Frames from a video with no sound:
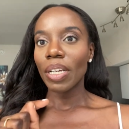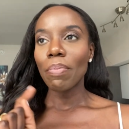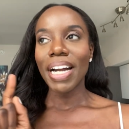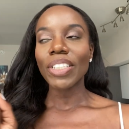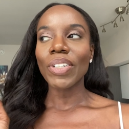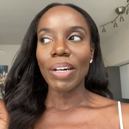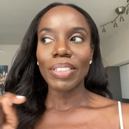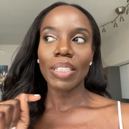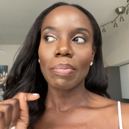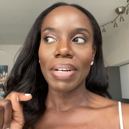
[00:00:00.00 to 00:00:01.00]
Mind you, I was
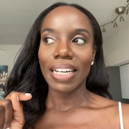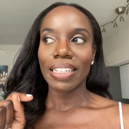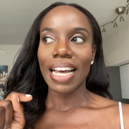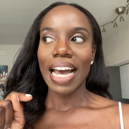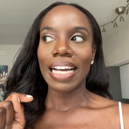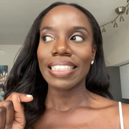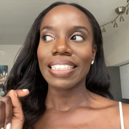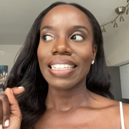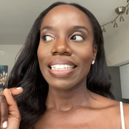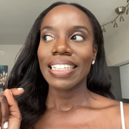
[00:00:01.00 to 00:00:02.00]
in bed at,
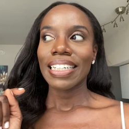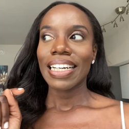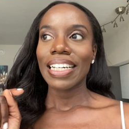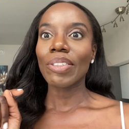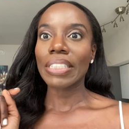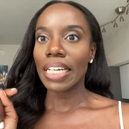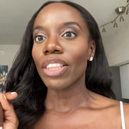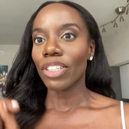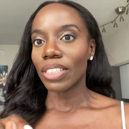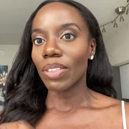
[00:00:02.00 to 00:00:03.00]
it was ten
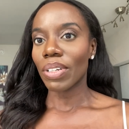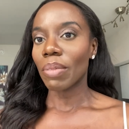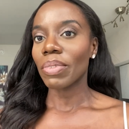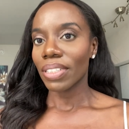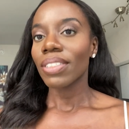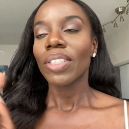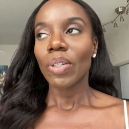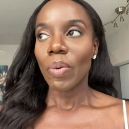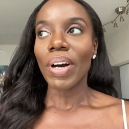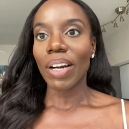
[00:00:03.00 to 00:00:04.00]
thirty when I'm,
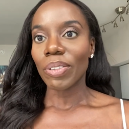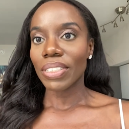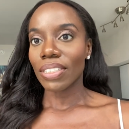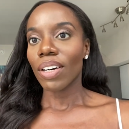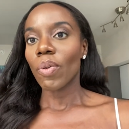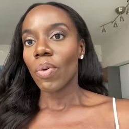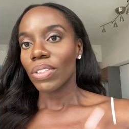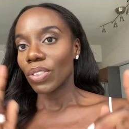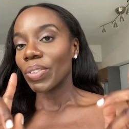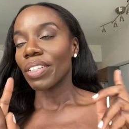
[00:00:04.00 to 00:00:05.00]
when I was
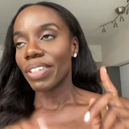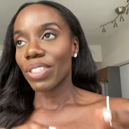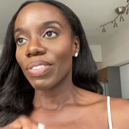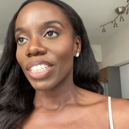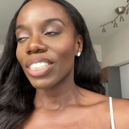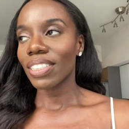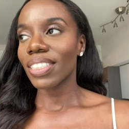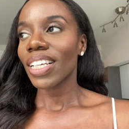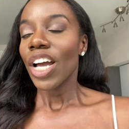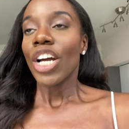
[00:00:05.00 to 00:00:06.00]
doing the reservations.
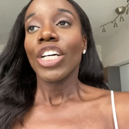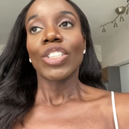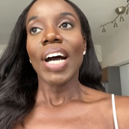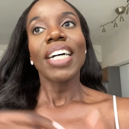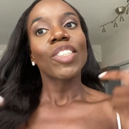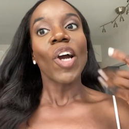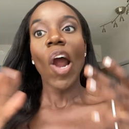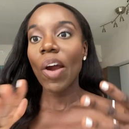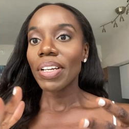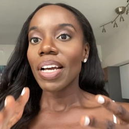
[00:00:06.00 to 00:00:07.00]
So I had to
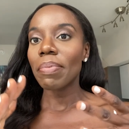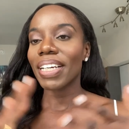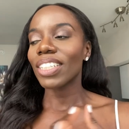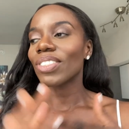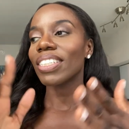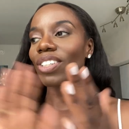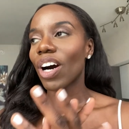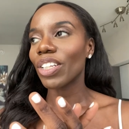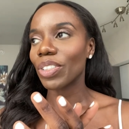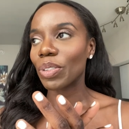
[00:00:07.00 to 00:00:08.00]
hurry up, get dressed,
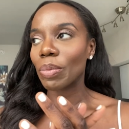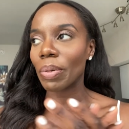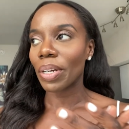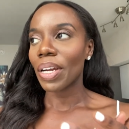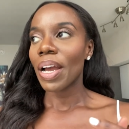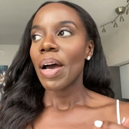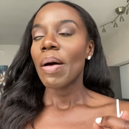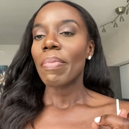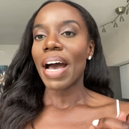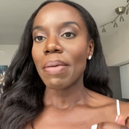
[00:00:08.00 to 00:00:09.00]
call an Uber,
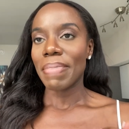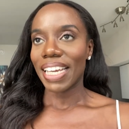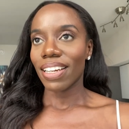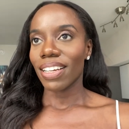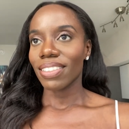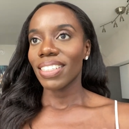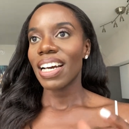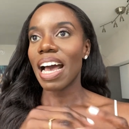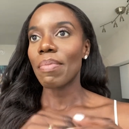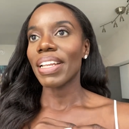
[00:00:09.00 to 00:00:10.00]
but I made it.
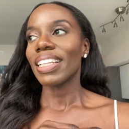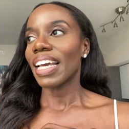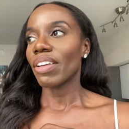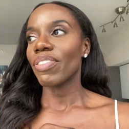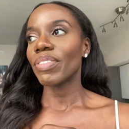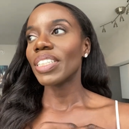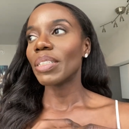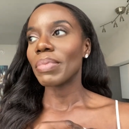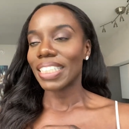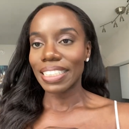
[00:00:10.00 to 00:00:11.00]
I made it like
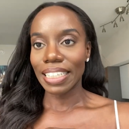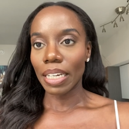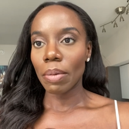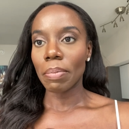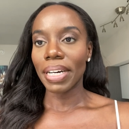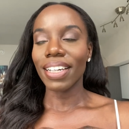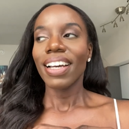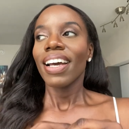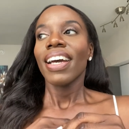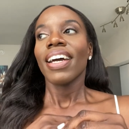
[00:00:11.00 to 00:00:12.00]
fifteen minutes late, but
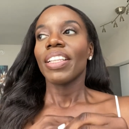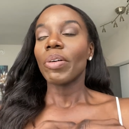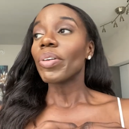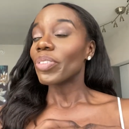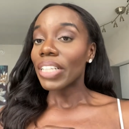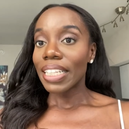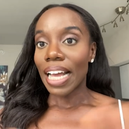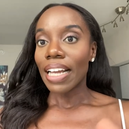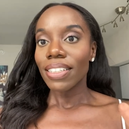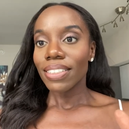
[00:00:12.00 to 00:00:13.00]
they were really
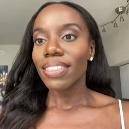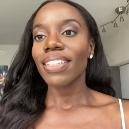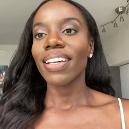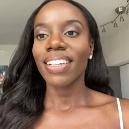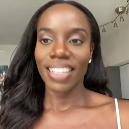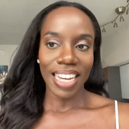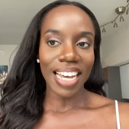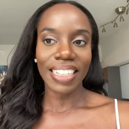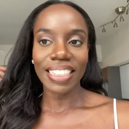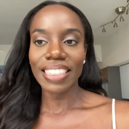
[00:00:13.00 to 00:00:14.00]
nice
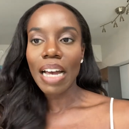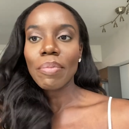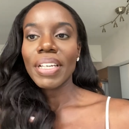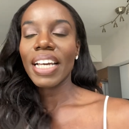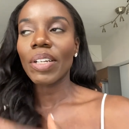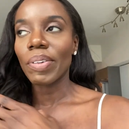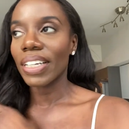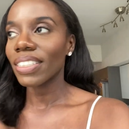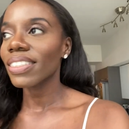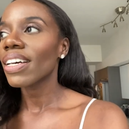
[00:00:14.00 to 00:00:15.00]
and they sat me
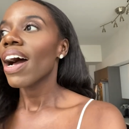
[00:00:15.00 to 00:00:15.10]
anyways.